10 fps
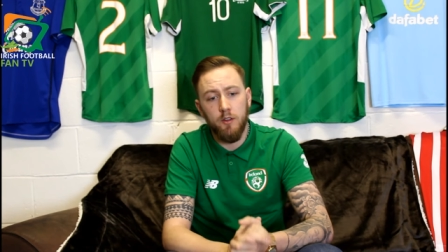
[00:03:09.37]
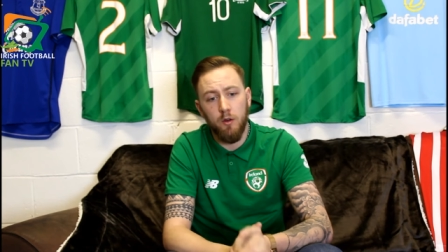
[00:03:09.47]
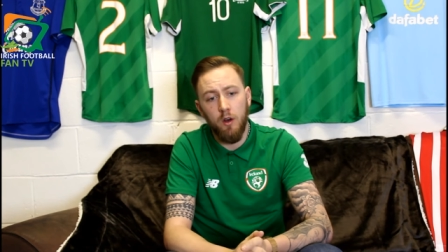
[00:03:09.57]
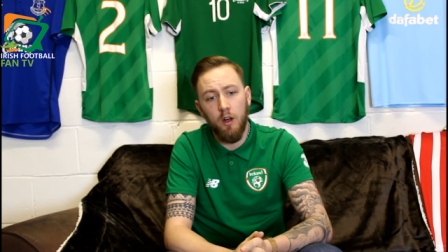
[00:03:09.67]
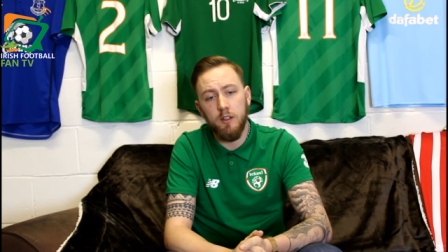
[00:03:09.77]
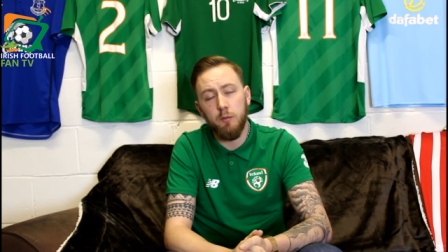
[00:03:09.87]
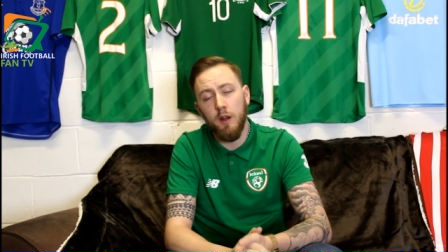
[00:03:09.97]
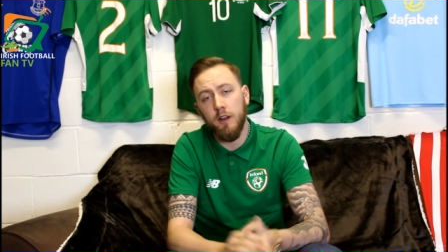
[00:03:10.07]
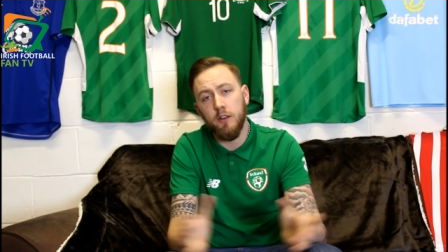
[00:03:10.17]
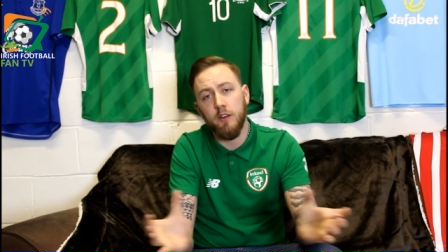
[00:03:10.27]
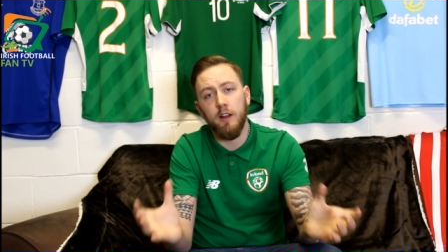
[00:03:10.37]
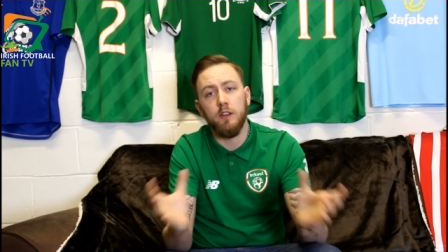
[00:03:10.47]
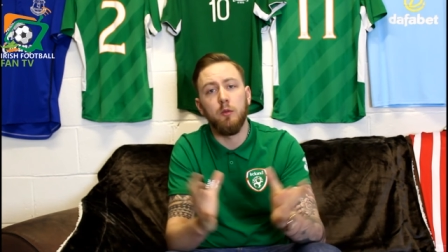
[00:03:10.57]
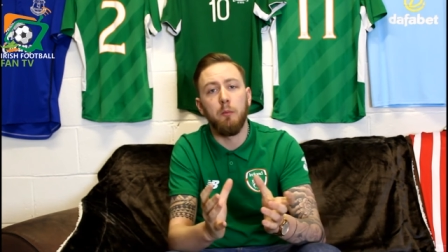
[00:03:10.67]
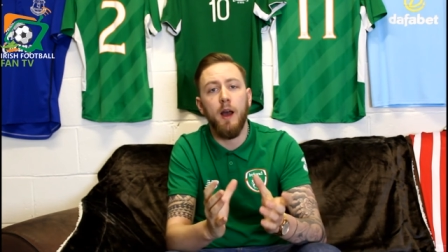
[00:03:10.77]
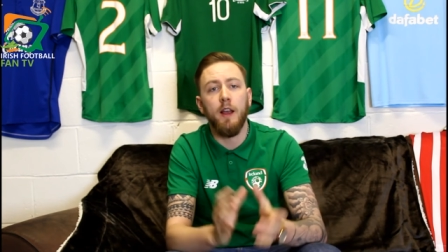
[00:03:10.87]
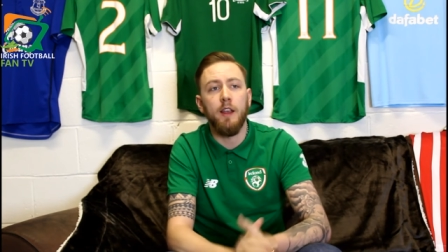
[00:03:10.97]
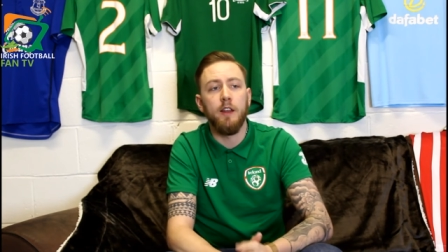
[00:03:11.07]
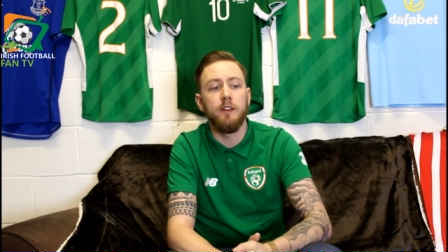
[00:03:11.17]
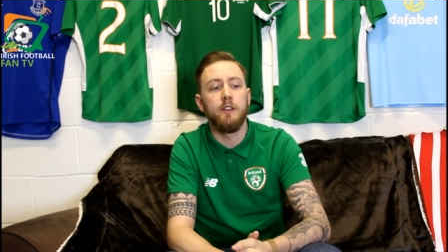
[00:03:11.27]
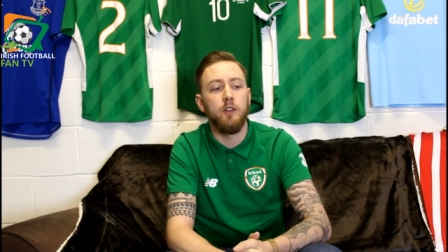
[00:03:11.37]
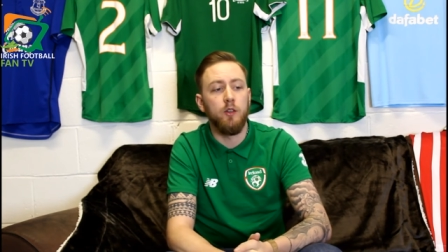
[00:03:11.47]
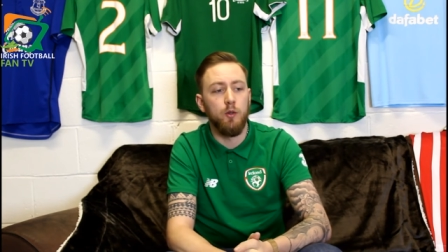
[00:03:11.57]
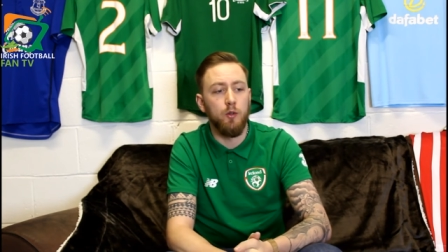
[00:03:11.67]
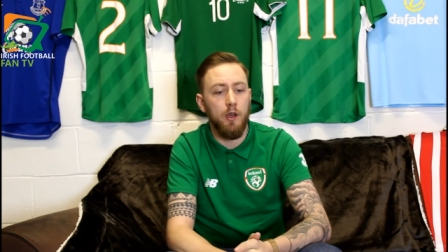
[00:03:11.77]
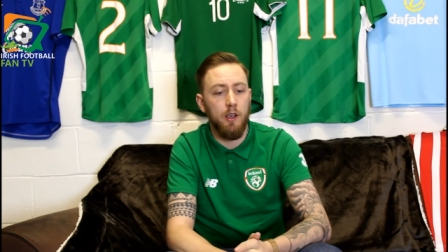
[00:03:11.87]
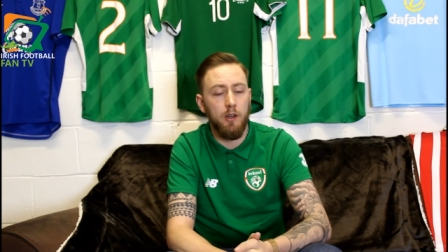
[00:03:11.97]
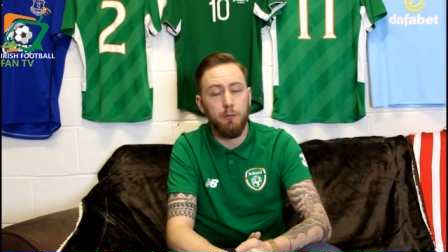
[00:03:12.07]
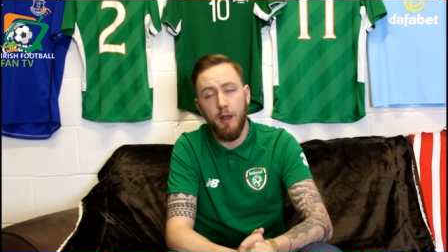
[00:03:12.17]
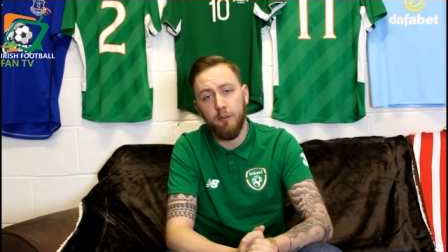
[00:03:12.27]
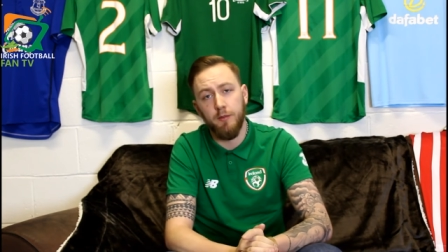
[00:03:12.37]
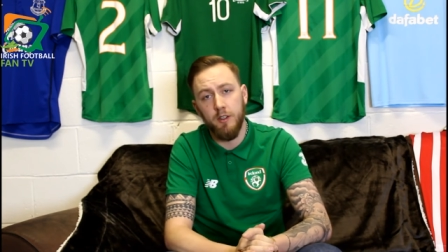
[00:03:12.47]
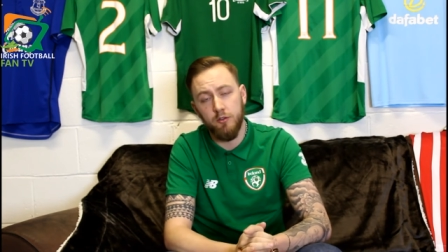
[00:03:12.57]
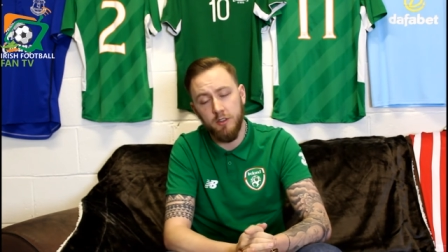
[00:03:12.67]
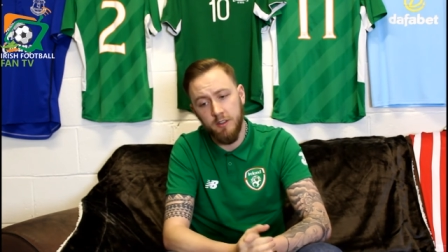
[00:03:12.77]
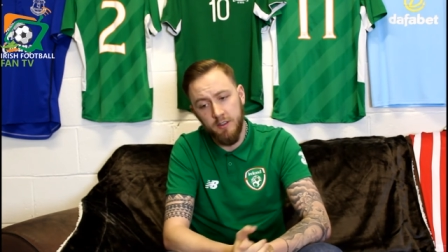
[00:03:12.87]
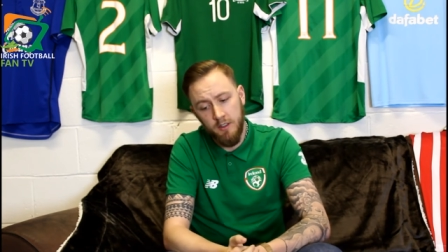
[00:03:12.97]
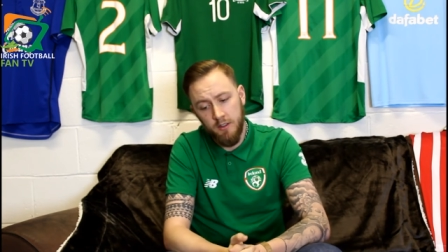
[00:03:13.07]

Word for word: So all these players are starting to come back into uh, back from injury.